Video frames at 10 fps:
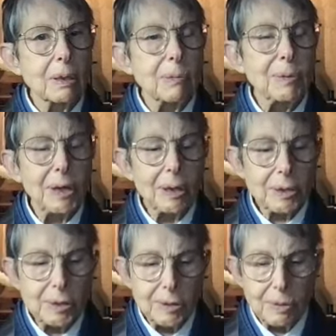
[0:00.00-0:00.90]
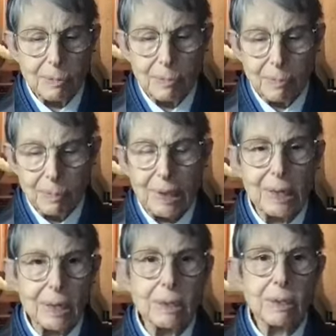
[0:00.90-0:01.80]
We all assume,
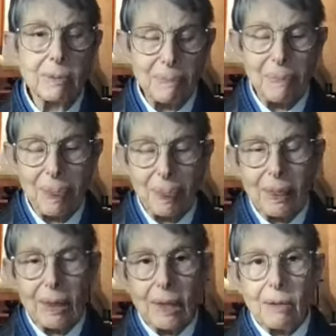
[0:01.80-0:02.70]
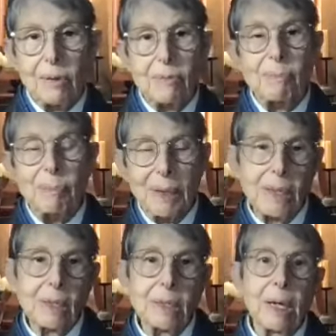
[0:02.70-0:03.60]
because we've
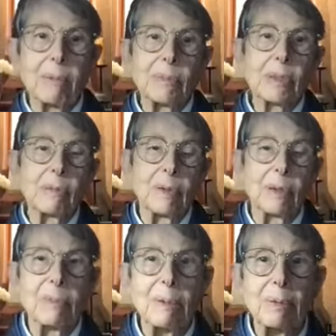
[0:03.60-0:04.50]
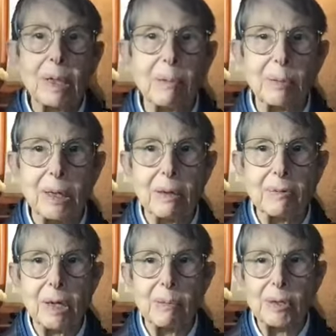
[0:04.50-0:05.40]
plenty of times, well, maybe not plenty of
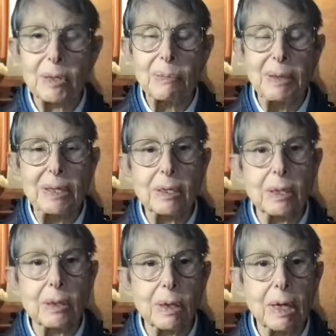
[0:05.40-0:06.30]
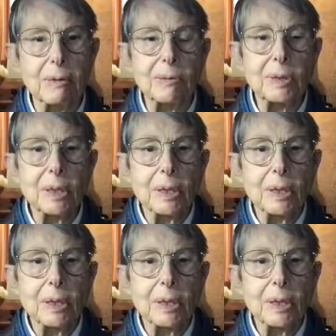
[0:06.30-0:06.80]
times, it depends on your life.